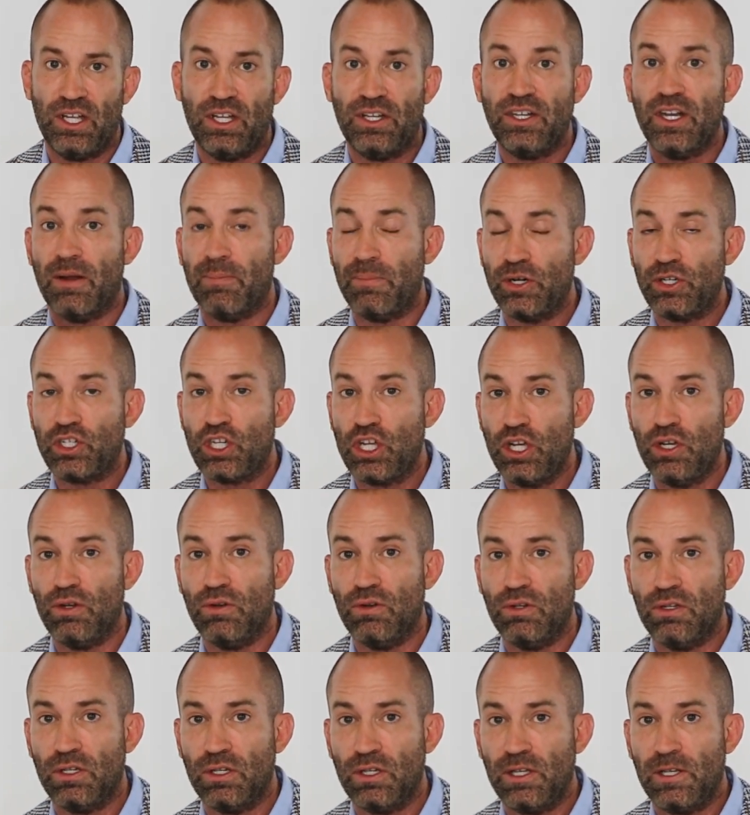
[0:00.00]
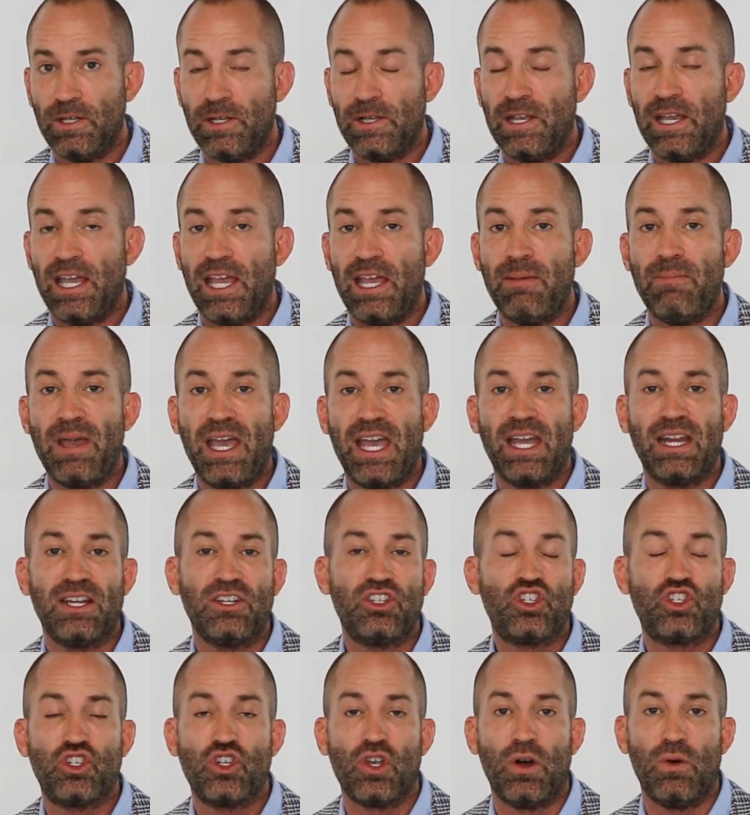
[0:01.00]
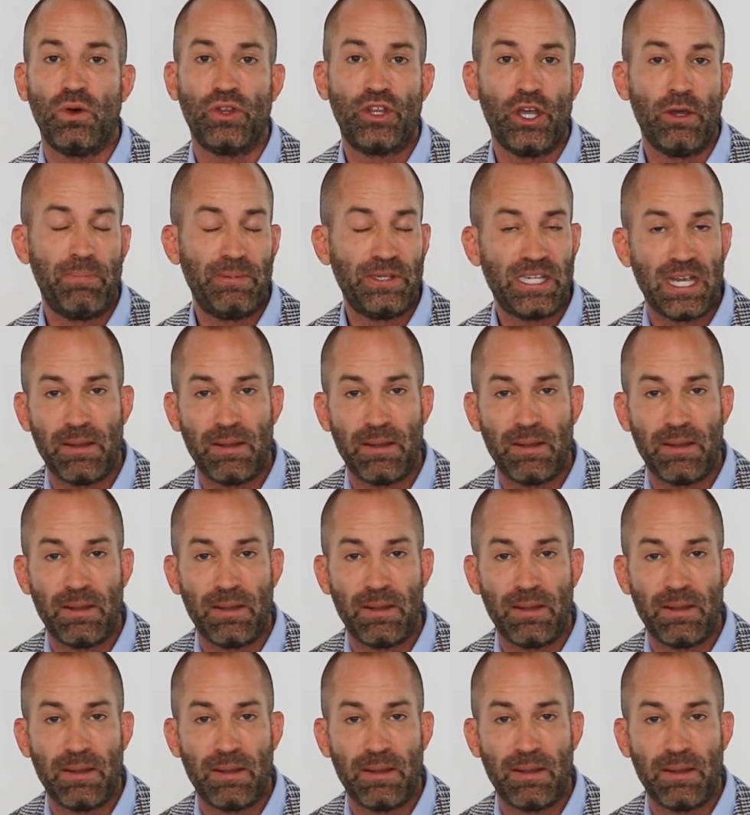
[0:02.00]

Number two, hey Matt, it's Joel with Open